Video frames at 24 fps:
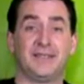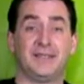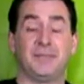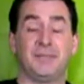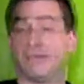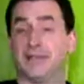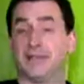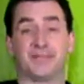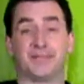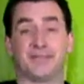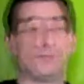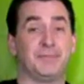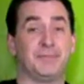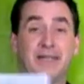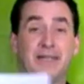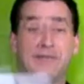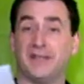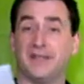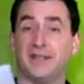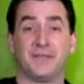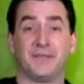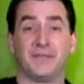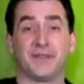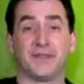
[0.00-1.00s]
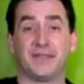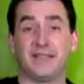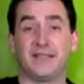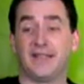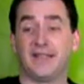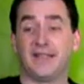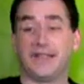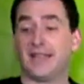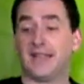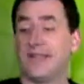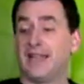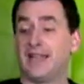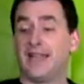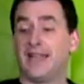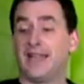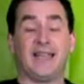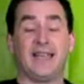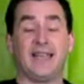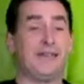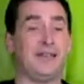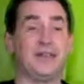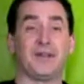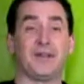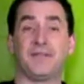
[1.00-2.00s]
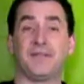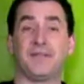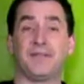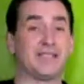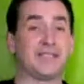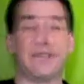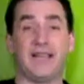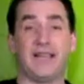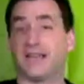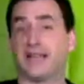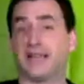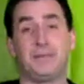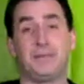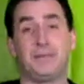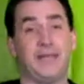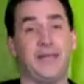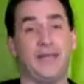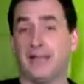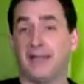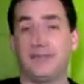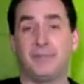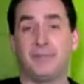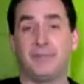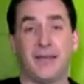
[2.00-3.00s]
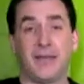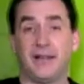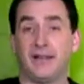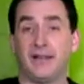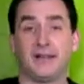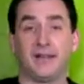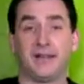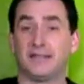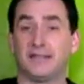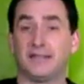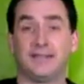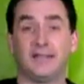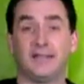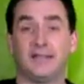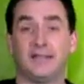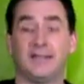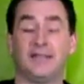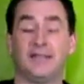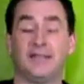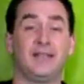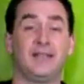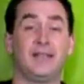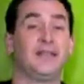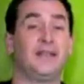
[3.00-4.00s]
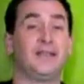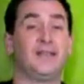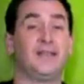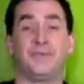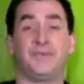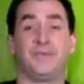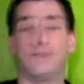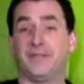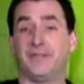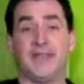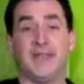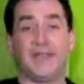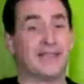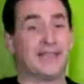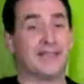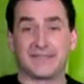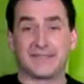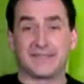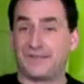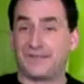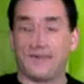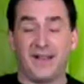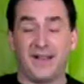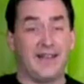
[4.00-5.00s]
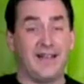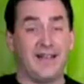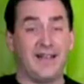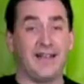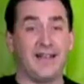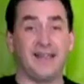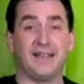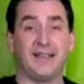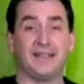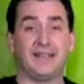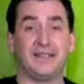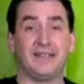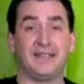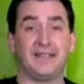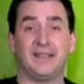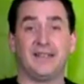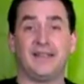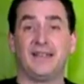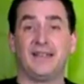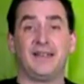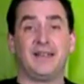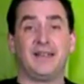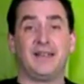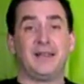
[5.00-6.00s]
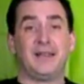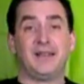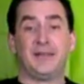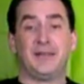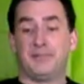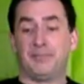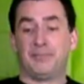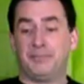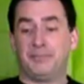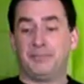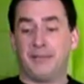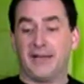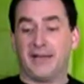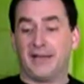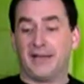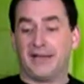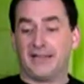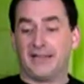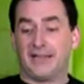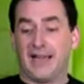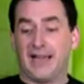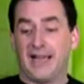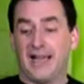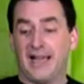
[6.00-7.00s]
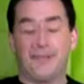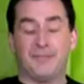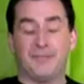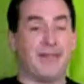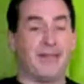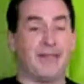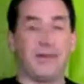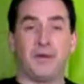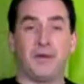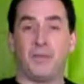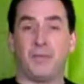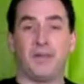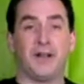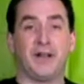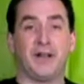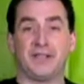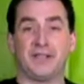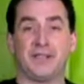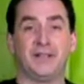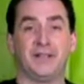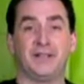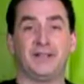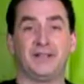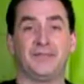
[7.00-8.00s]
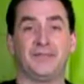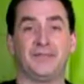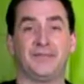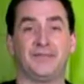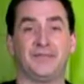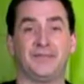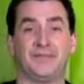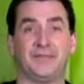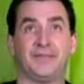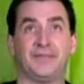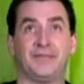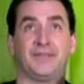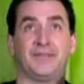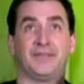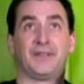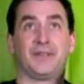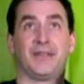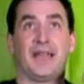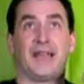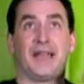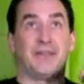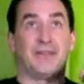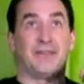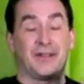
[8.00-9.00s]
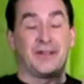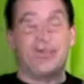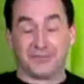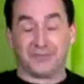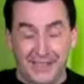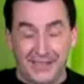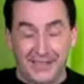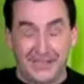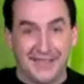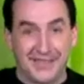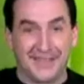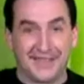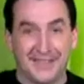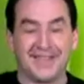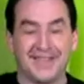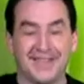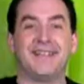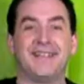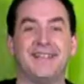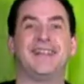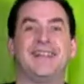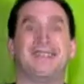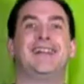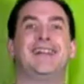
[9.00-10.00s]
because of my love for the Tick. And even if it's not going to be Ben Edlund, that's fine. But I'm not watching. I'm not reading